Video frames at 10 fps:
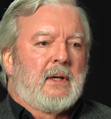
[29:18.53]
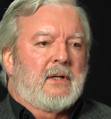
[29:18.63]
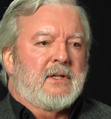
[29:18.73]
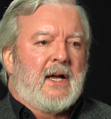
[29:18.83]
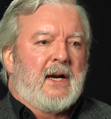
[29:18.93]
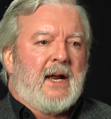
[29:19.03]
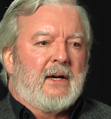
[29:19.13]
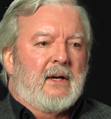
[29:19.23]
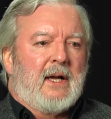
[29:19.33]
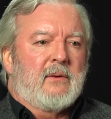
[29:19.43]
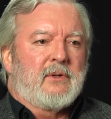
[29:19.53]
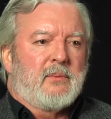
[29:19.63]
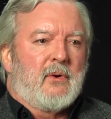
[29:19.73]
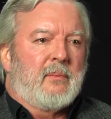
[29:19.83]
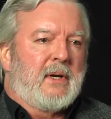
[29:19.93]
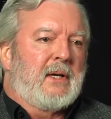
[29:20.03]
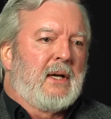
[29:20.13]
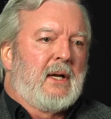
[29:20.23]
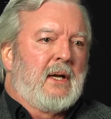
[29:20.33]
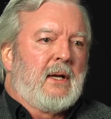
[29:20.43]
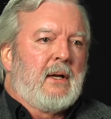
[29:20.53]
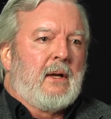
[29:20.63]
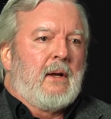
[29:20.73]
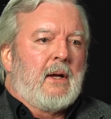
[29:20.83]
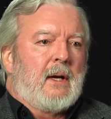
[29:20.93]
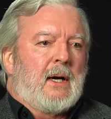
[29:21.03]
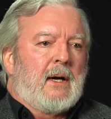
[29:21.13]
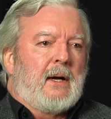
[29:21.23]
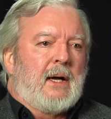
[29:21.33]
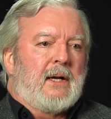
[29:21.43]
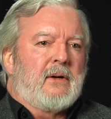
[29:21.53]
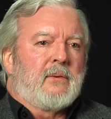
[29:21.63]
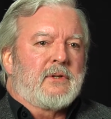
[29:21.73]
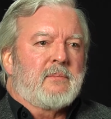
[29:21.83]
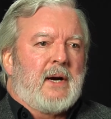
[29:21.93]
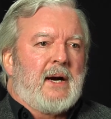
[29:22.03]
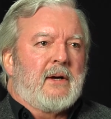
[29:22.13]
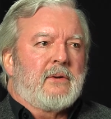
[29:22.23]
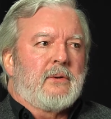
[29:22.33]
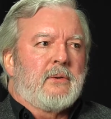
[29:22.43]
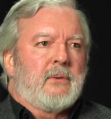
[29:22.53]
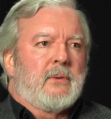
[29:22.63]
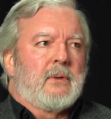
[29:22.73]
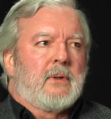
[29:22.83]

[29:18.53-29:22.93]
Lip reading: He's not a language poet, but I don't aspire to